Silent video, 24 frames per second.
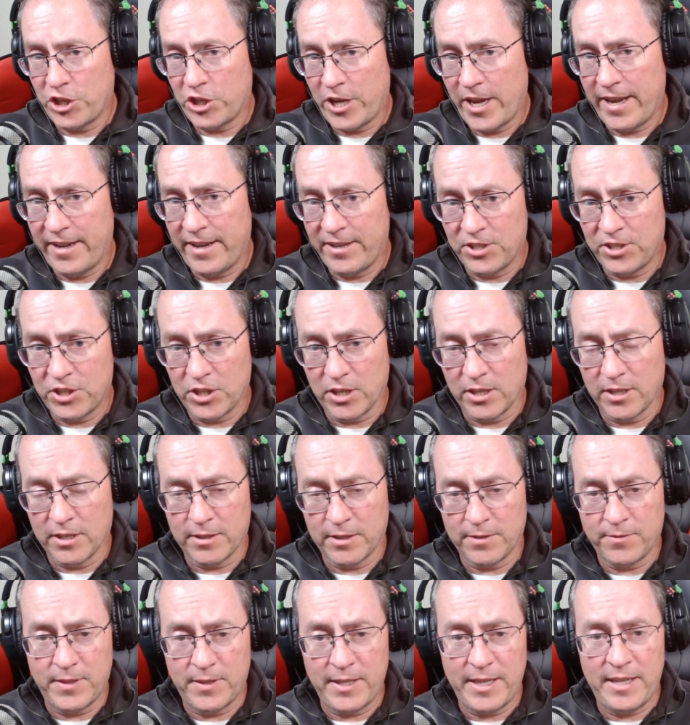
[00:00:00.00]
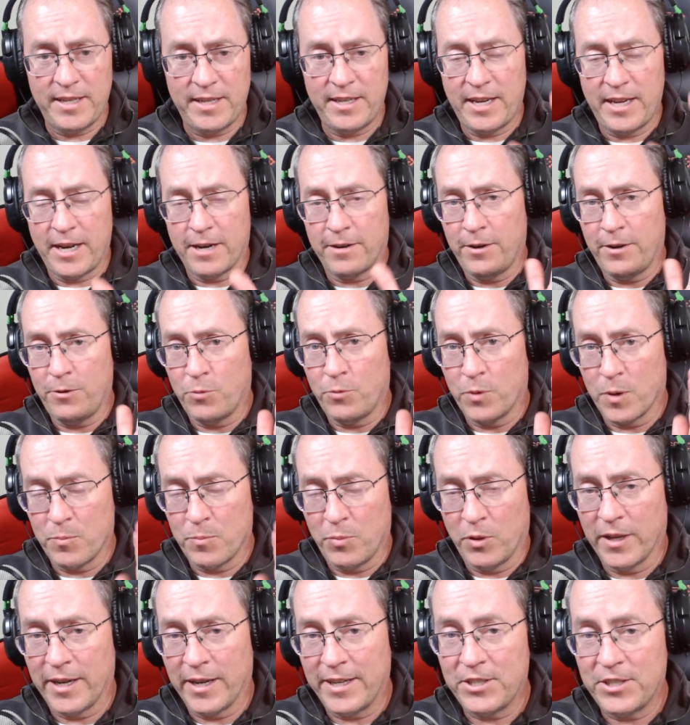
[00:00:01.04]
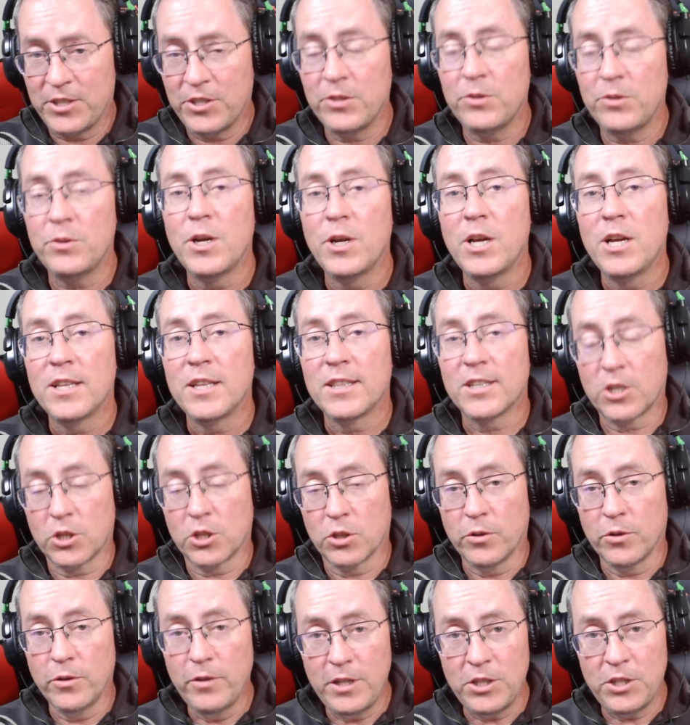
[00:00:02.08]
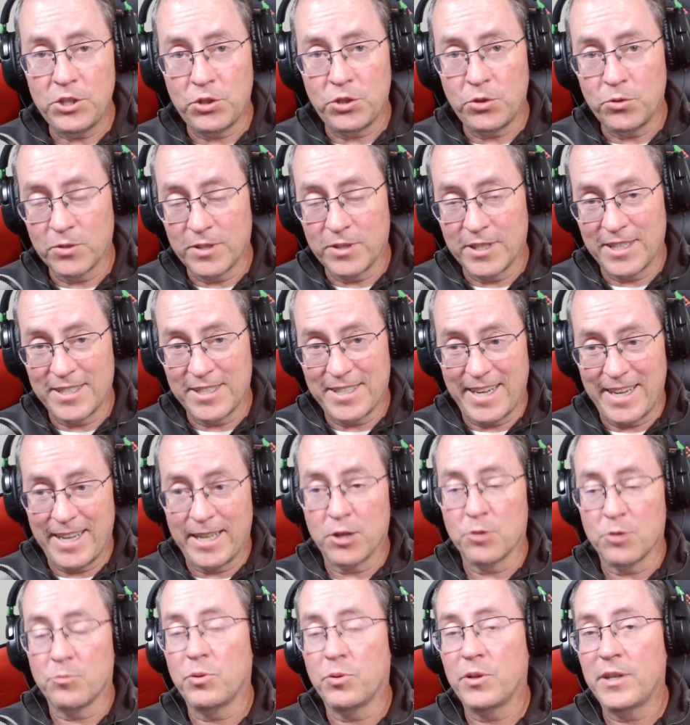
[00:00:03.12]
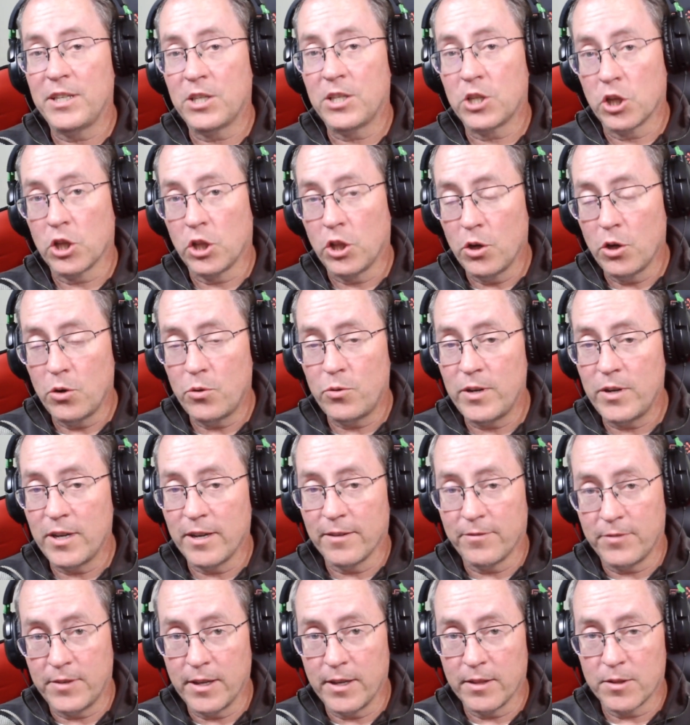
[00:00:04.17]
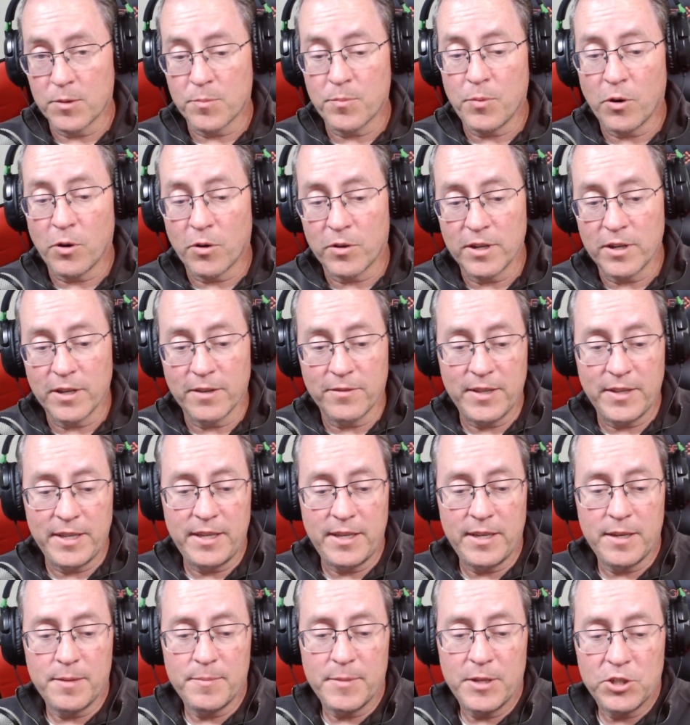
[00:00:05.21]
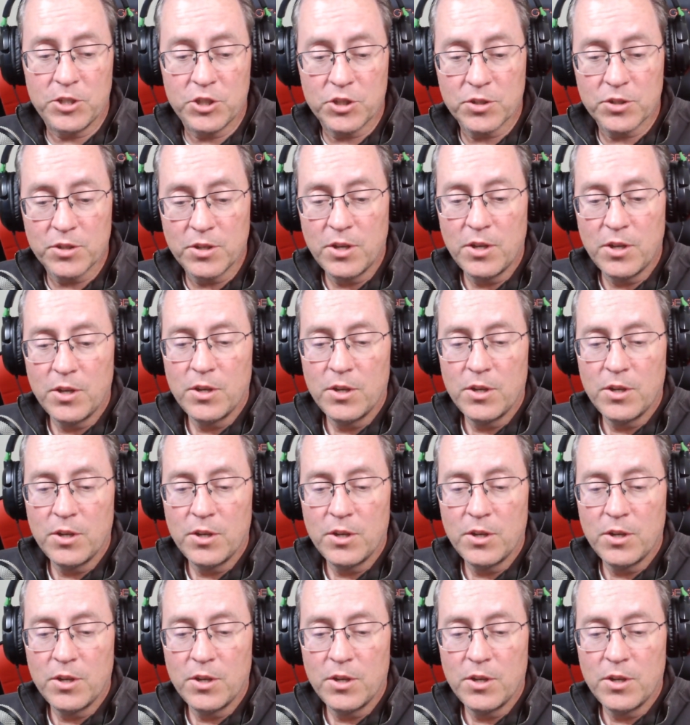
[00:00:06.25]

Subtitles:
shades of the area we're applying to. The cloning tool does a complete clone of another part of the image.